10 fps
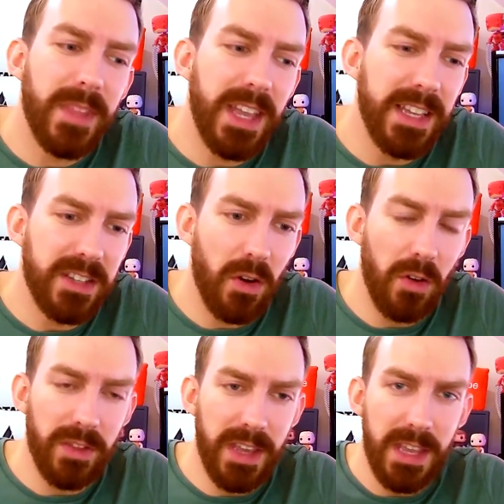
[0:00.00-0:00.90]
It's got
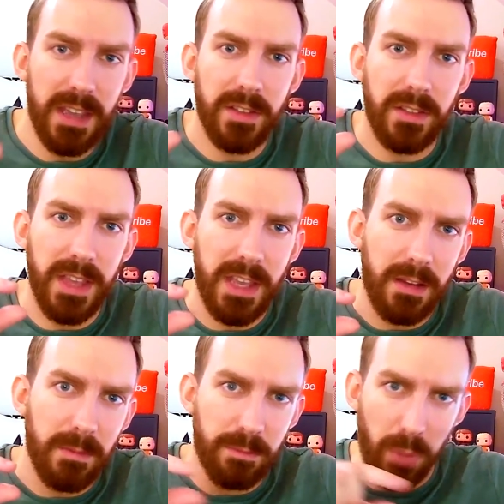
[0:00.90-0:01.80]
the
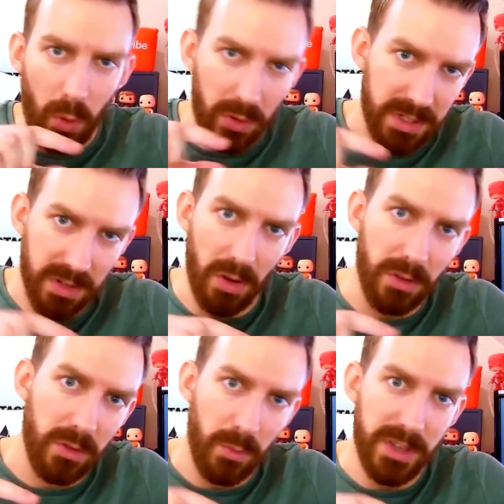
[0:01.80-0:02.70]
ports
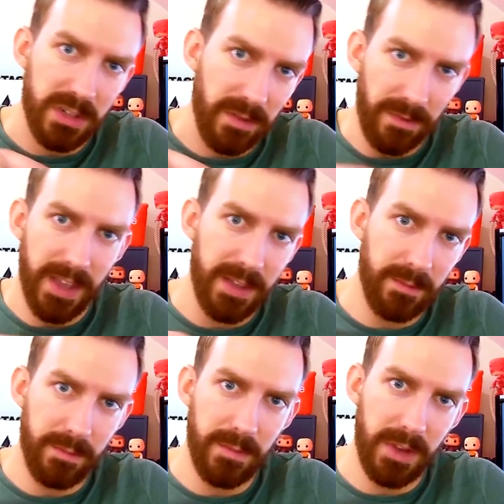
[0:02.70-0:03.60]
on, which fit,
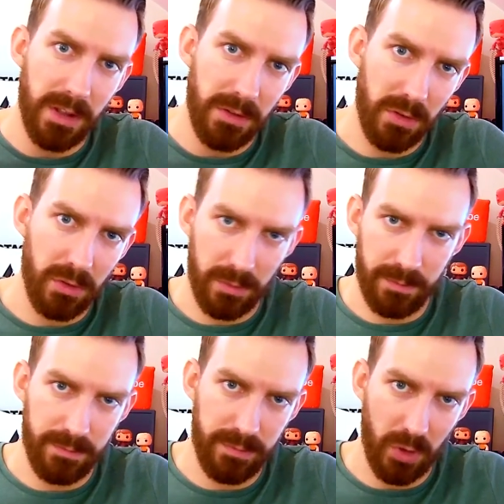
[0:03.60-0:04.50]
you know, your
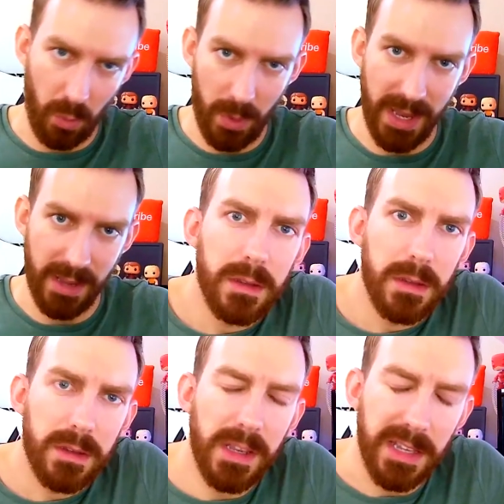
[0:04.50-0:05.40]
Wii.
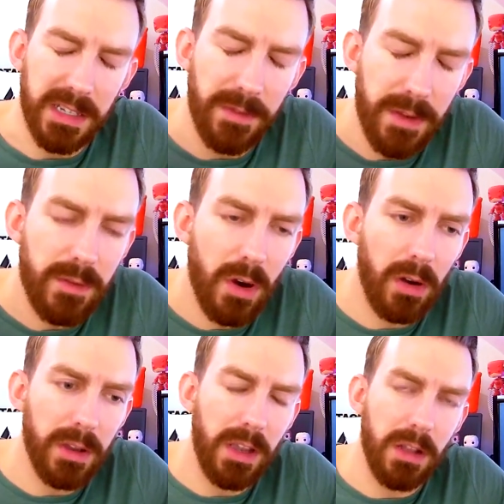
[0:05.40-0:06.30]
So yeah, so if you've
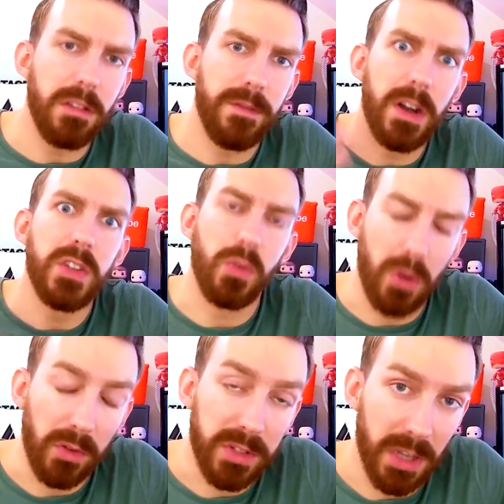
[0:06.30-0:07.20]
got, you know, the virtual
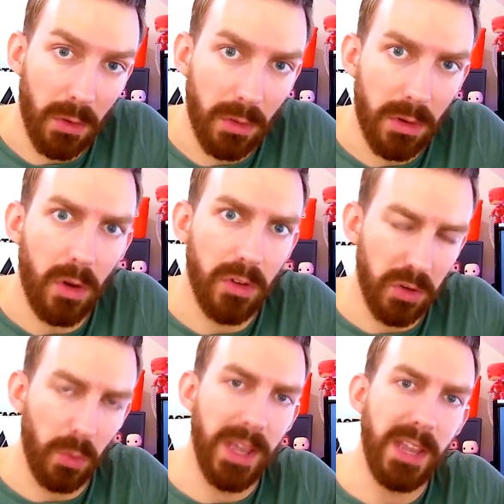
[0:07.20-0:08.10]
console on your
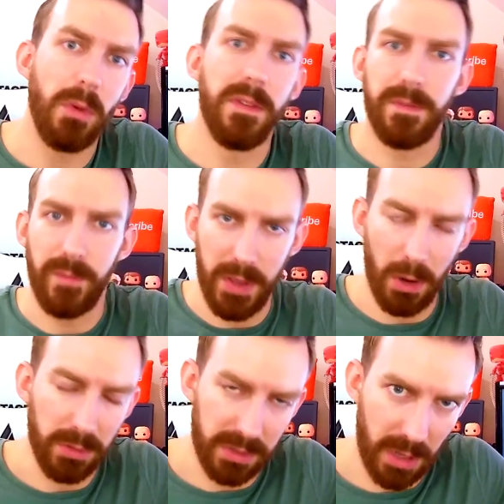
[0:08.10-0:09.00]
Wii with the
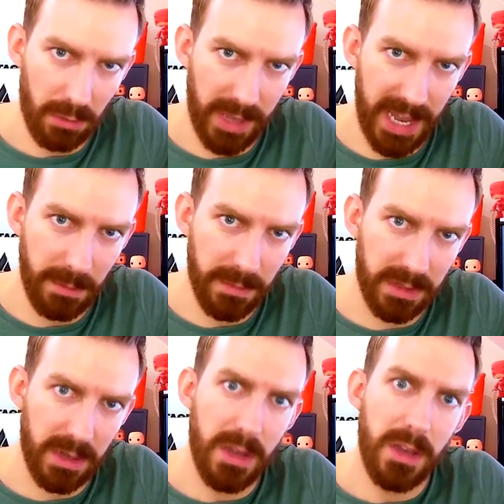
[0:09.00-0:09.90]
old style
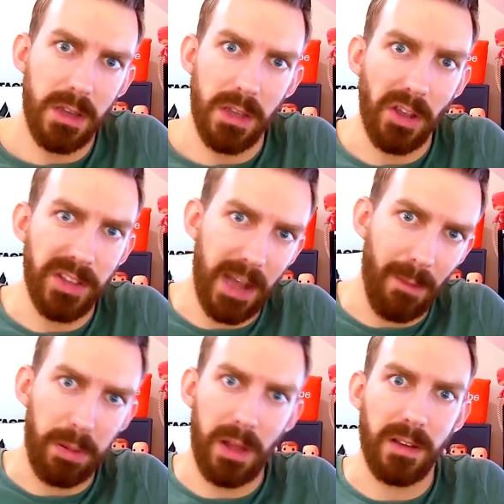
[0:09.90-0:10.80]
games, you can now
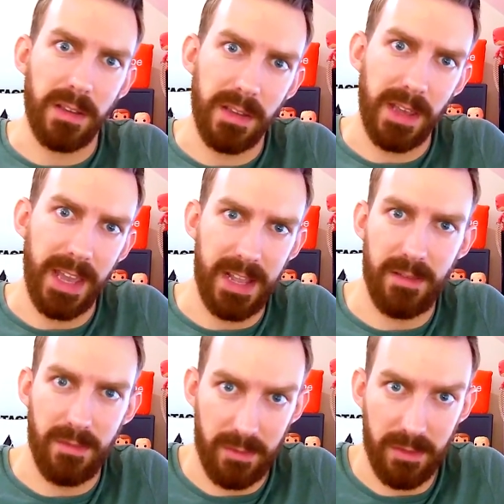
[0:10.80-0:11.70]
plug
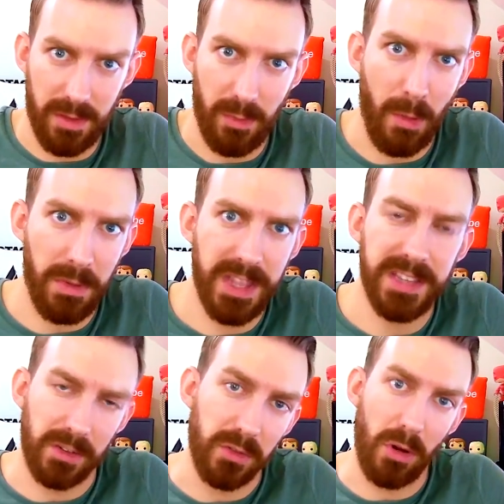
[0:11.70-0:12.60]
in the proper NES
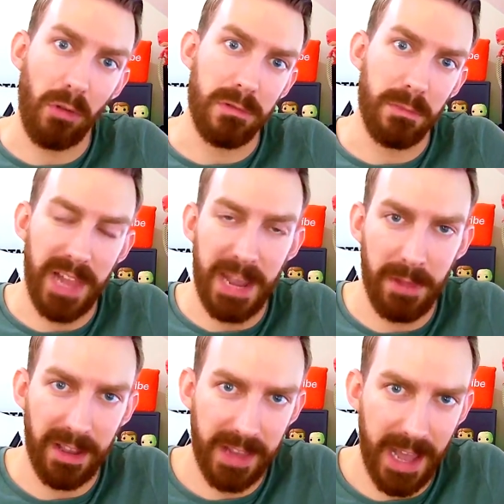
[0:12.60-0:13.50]
controller and play them
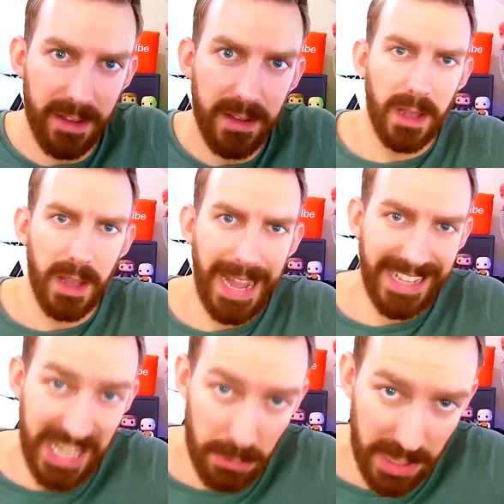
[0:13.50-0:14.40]
like that. And
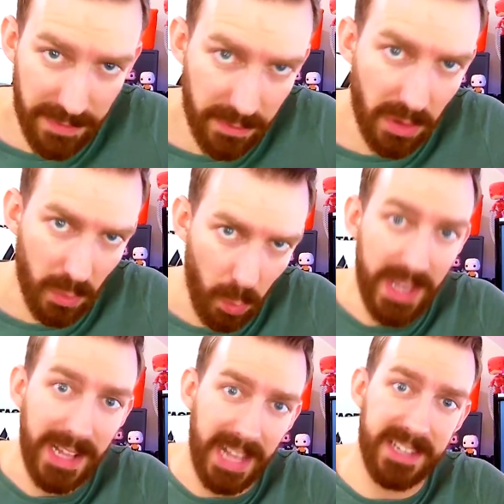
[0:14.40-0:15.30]
equally, if you've got the Wii
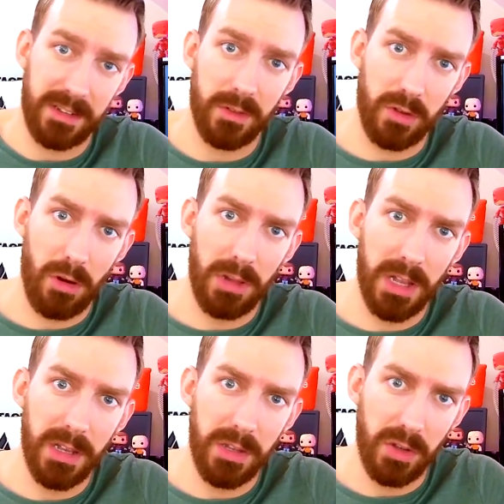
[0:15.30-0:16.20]
Classic
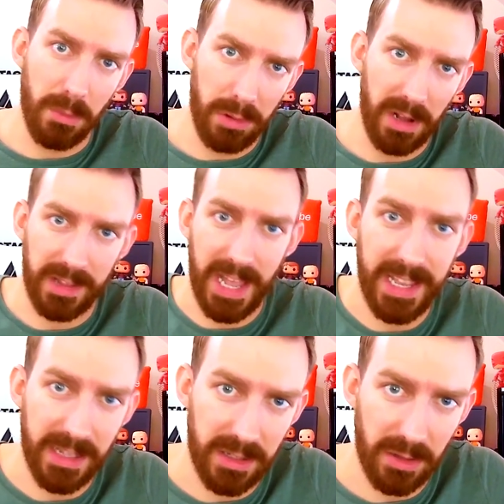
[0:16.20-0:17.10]
controller, you can plug that
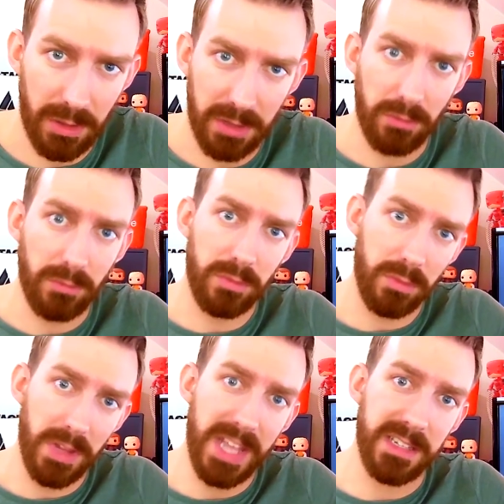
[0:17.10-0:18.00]
into your little
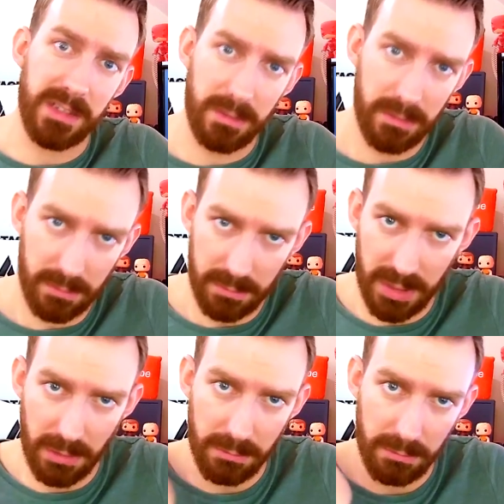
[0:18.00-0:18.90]
NES, you
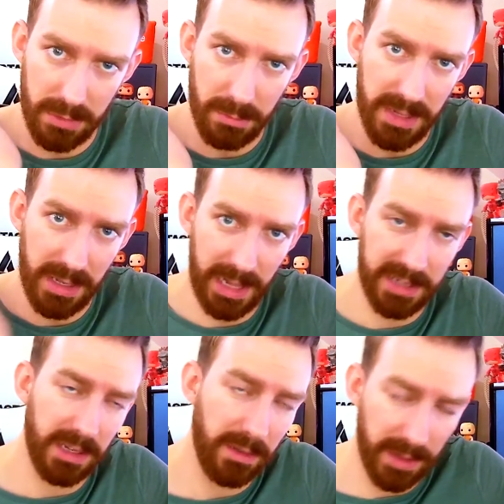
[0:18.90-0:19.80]
know, the Mini
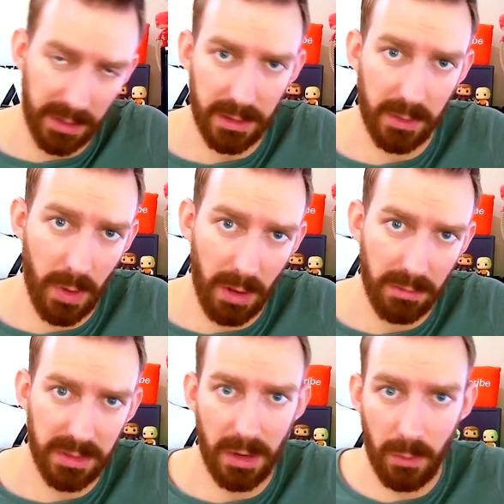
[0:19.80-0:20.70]
Classic thing as well.
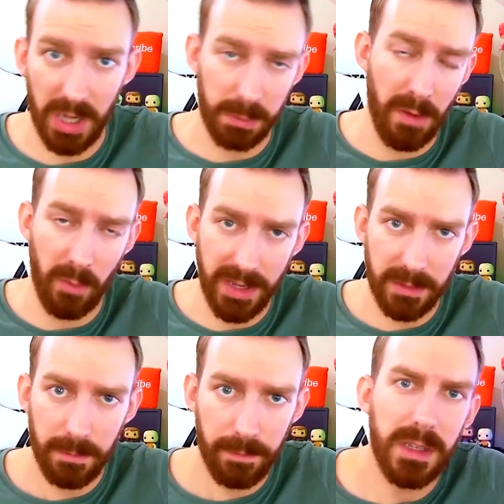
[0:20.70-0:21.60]
So it works both ways.
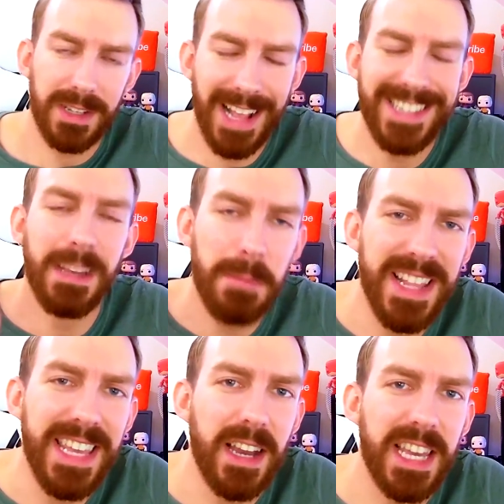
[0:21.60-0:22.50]
It's Classic
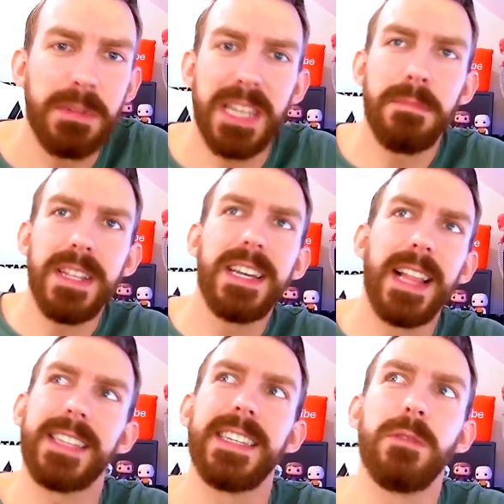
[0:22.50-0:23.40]
Mini. I keep saying Mini
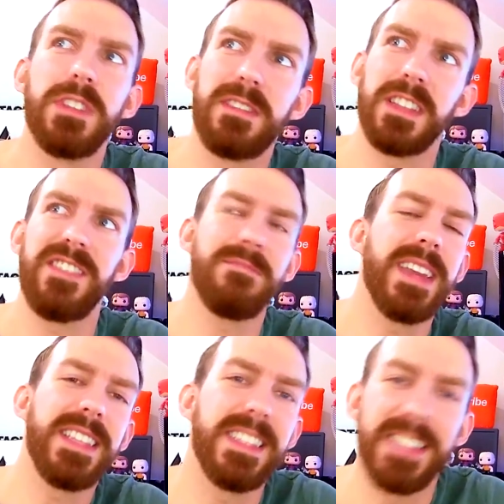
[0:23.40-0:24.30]
Classic, which doesn't even
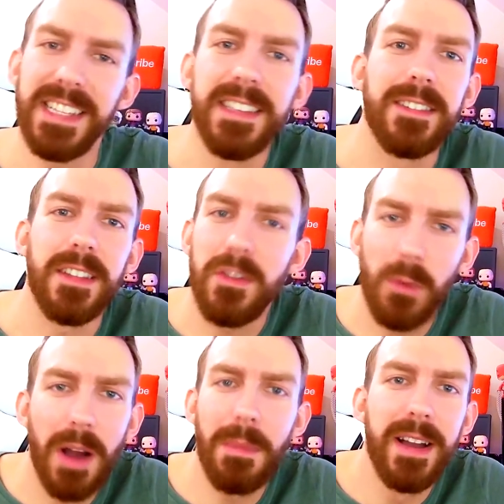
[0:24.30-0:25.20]
make any sense. I don't know
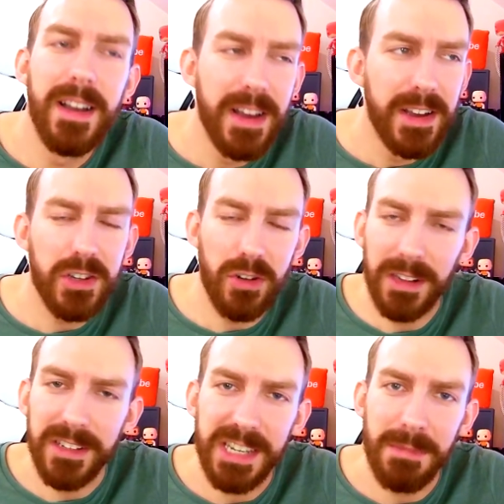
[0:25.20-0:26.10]
why I'm
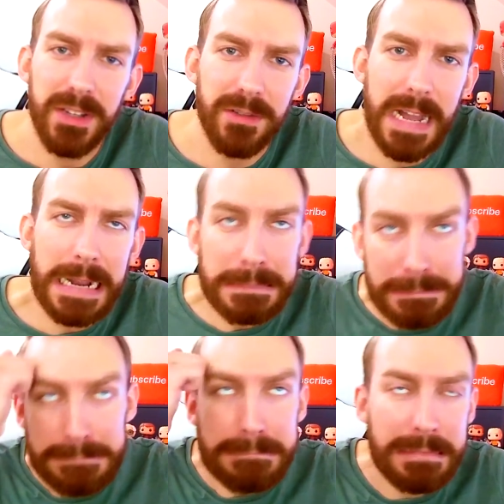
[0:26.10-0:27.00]
struggling so much with that.
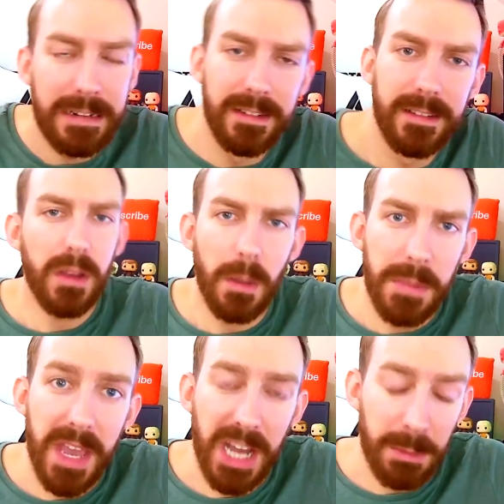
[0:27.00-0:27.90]

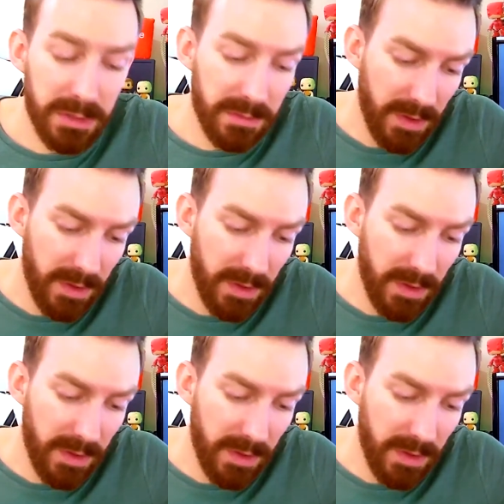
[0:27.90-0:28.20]
Yeah, it comes with